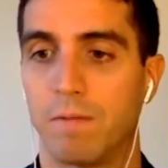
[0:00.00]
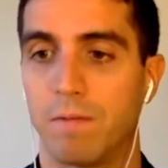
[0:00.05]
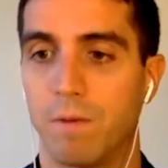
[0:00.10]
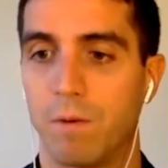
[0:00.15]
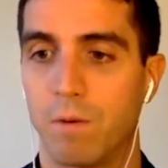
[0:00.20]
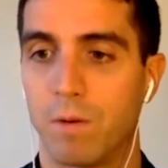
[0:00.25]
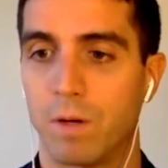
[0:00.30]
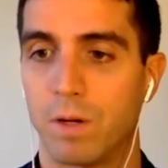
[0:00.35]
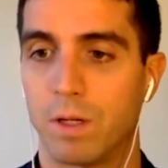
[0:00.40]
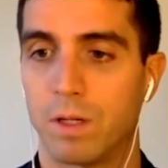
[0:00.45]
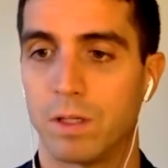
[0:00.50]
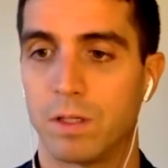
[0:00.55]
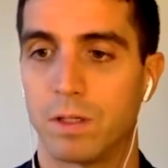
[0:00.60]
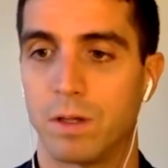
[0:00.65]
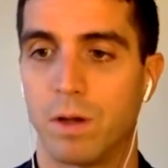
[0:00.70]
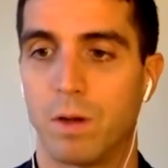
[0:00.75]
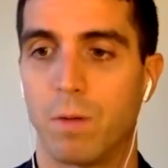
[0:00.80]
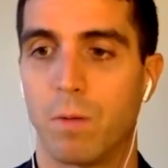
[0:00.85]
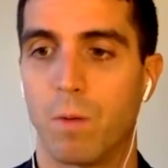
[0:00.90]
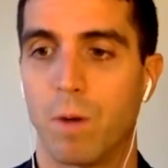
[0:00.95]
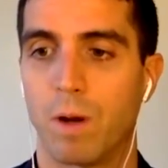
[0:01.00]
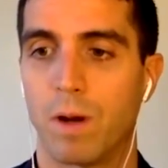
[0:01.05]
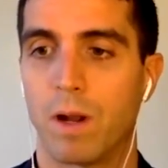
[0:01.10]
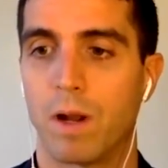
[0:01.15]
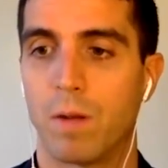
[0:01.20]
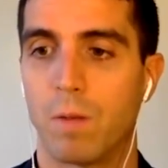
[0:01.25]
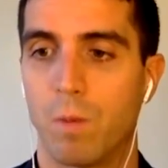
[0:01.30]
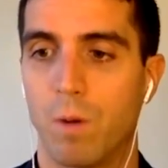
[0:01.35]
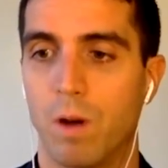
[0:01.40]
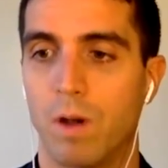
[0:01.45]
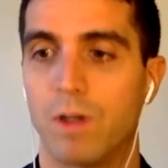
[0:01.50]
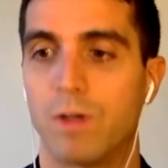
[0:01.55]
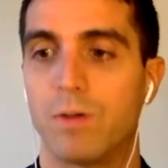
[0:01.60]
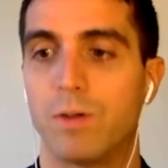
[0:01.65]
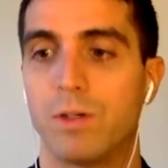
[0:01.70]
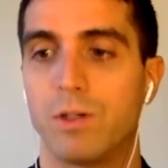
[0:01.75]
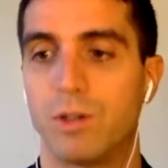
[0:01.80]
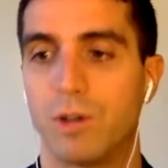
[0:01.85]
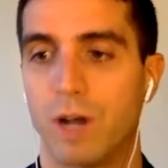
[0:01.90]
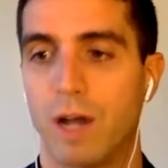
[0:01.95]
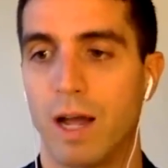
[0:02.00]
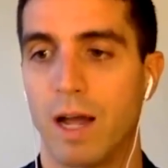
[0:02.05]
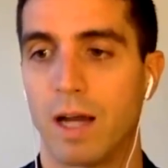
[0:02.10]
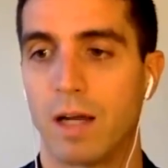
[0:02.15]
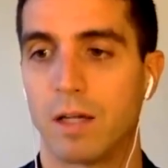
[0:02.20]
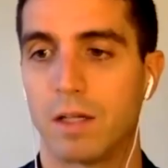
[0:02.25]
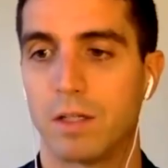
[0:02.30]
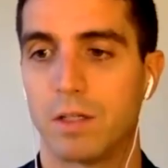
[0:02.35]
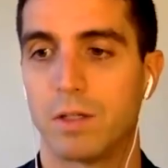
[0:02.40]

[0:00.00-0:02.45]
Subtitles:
focus on what I want to attract.